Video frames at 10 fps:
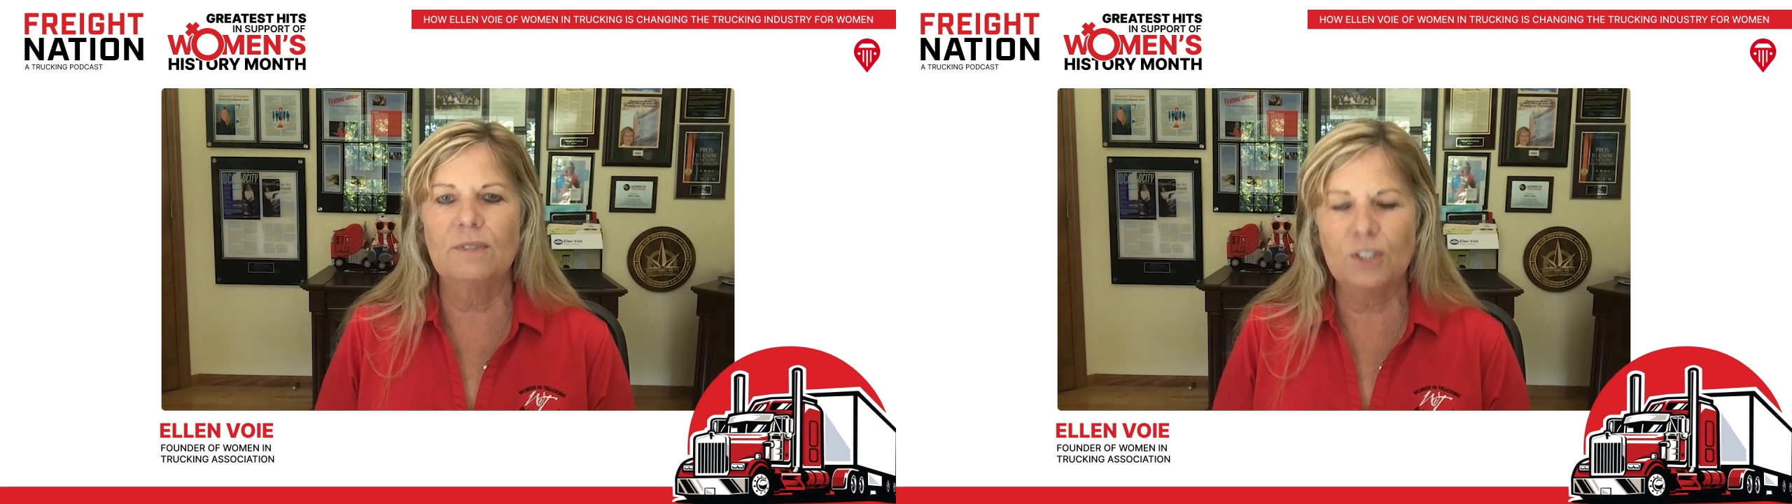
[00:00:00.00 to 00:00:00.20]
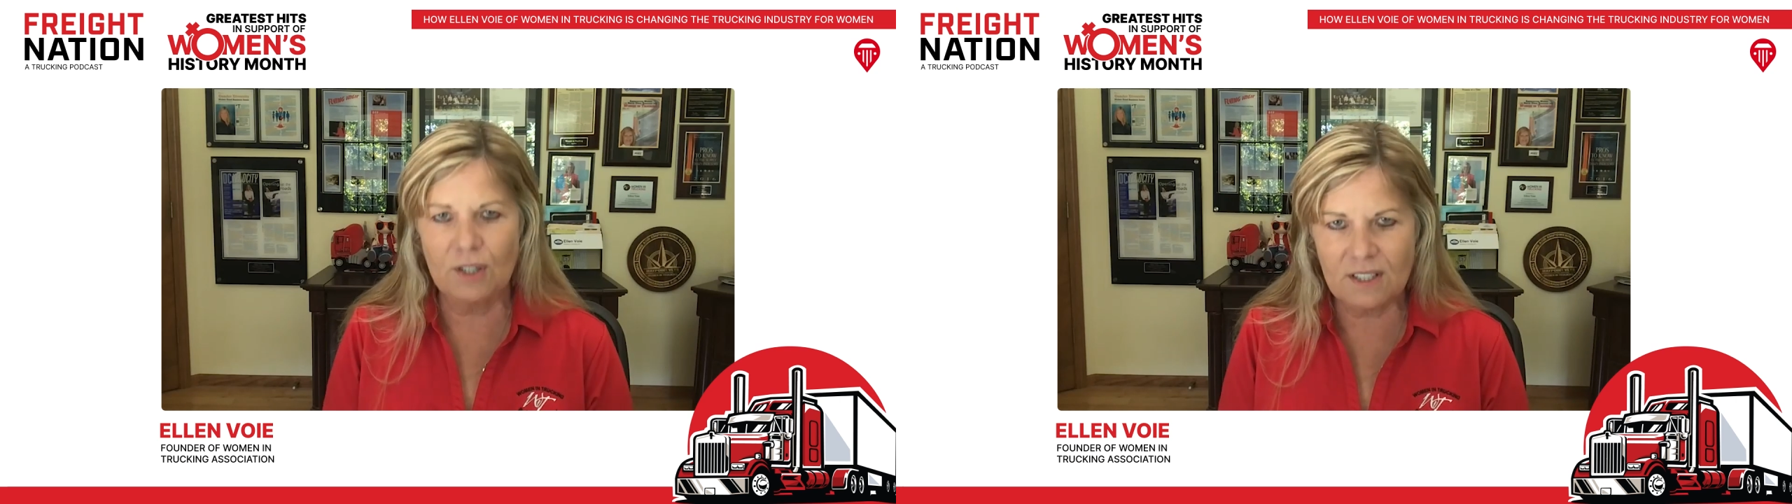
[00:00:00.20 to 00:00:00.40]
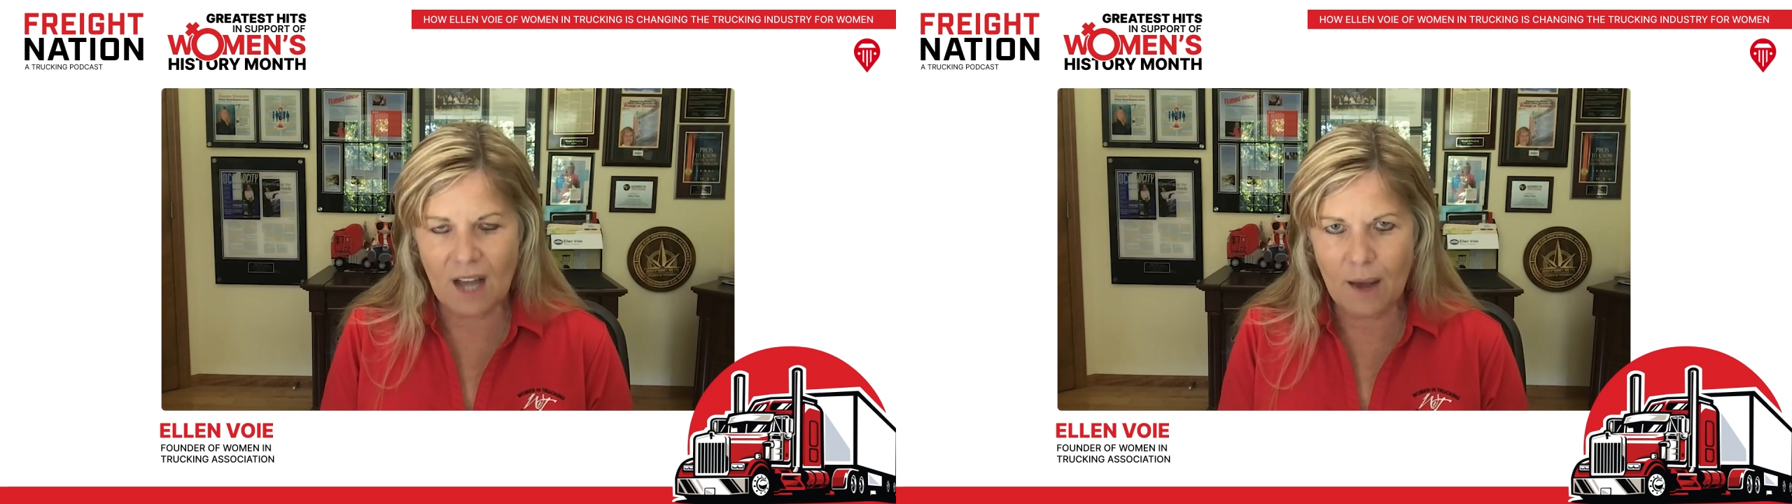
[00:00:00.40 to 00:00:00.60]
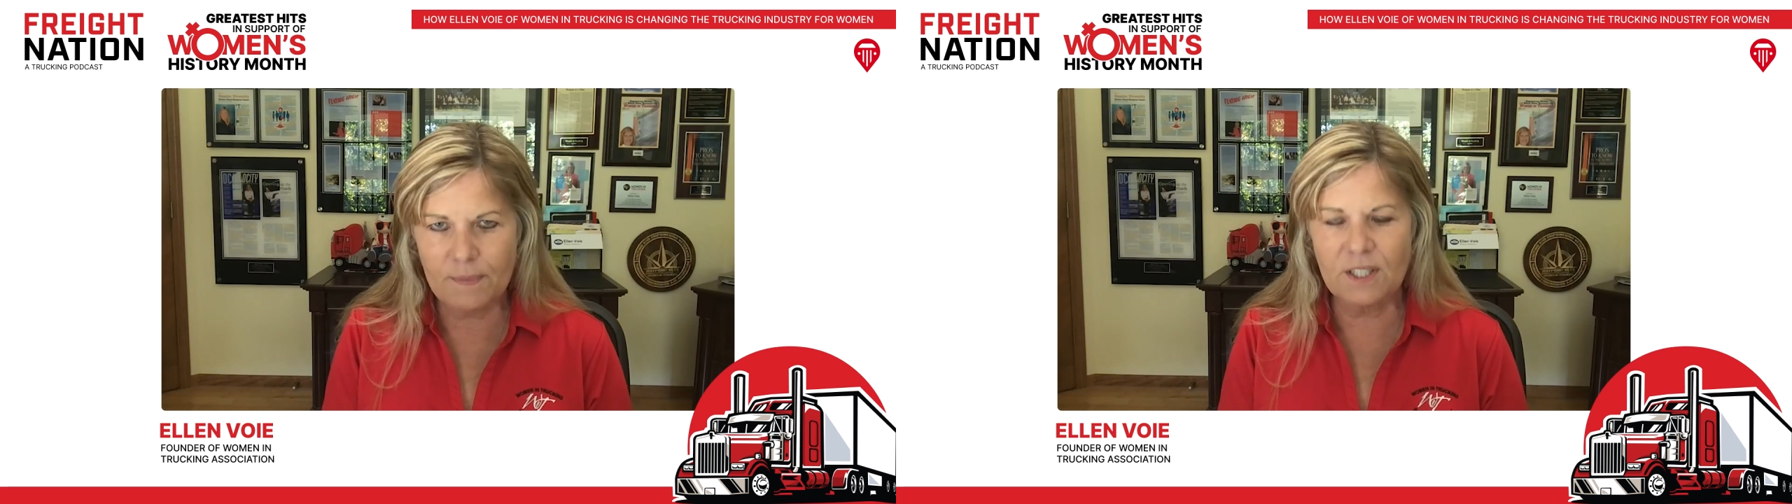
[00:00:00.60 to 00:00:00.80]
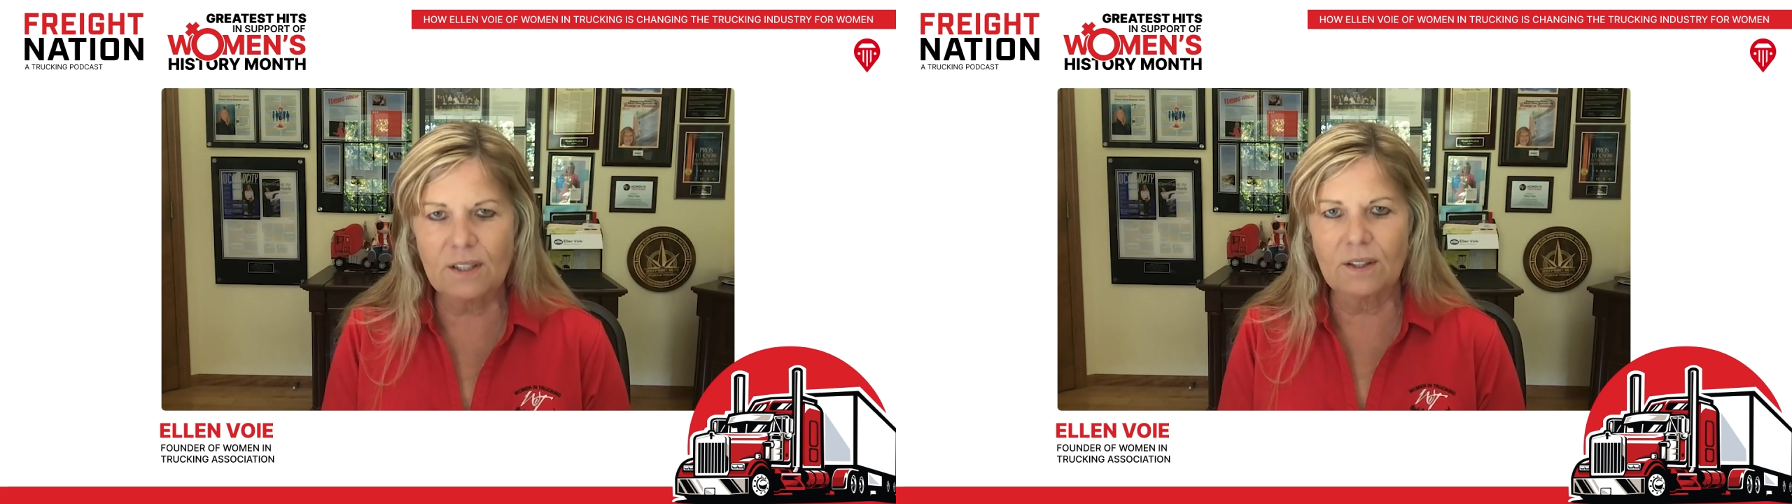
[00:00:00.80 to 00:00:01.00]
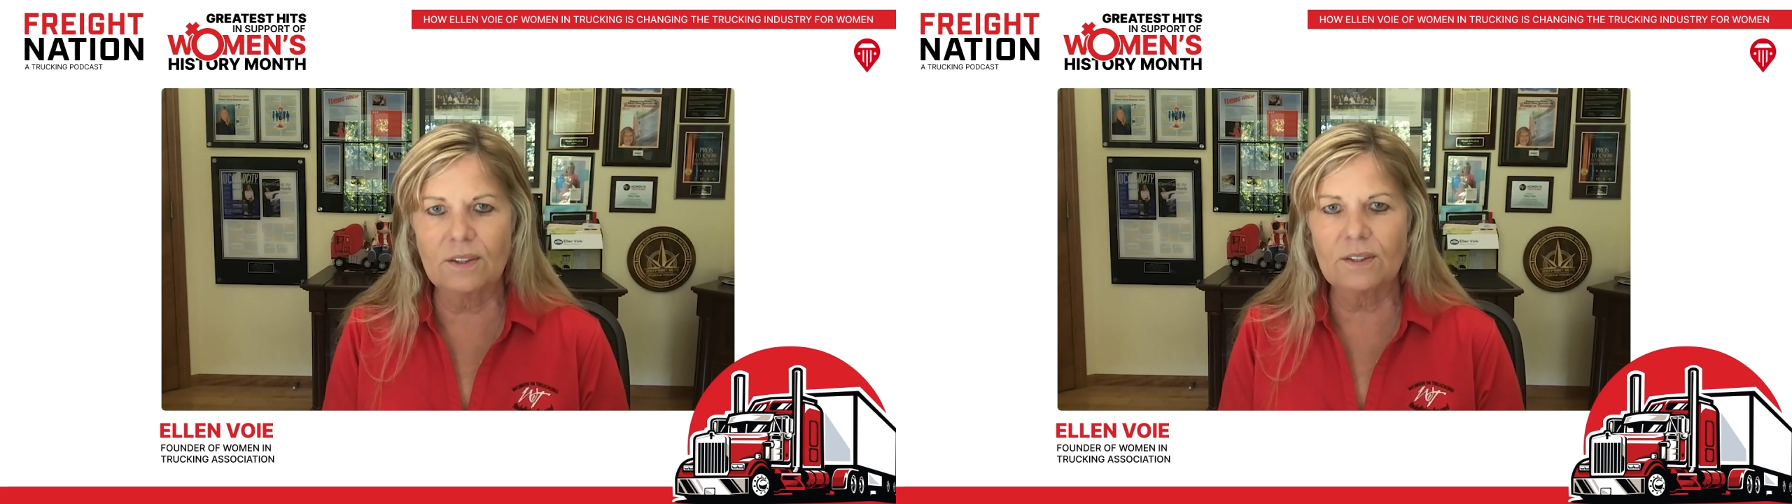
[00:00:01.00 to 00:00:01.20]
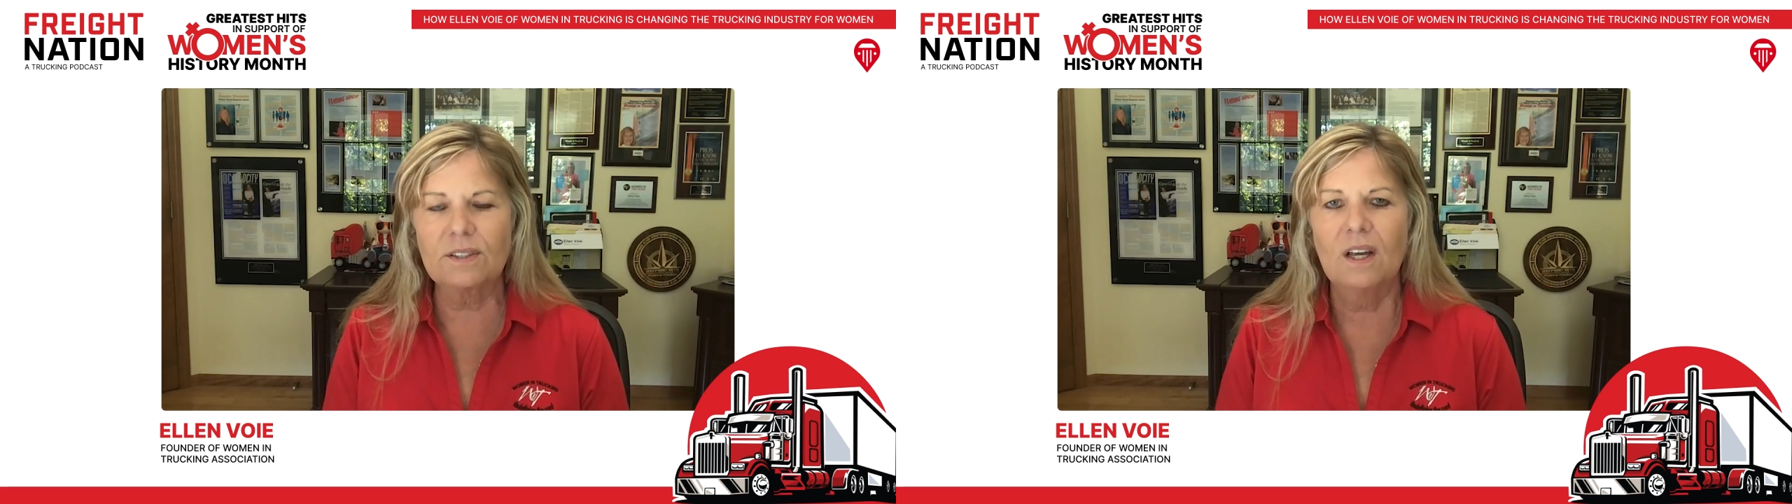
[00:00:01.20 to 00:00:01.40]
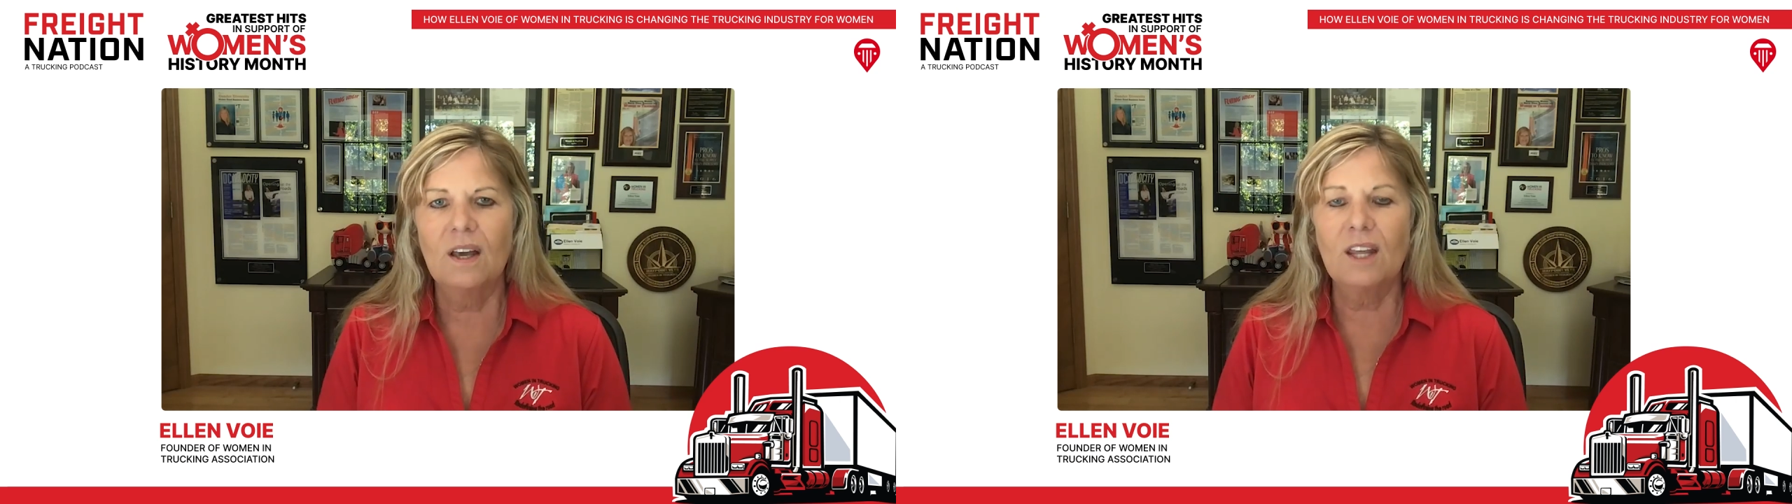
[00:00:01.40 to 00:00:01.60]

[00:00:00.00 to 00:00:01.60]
to address obstacles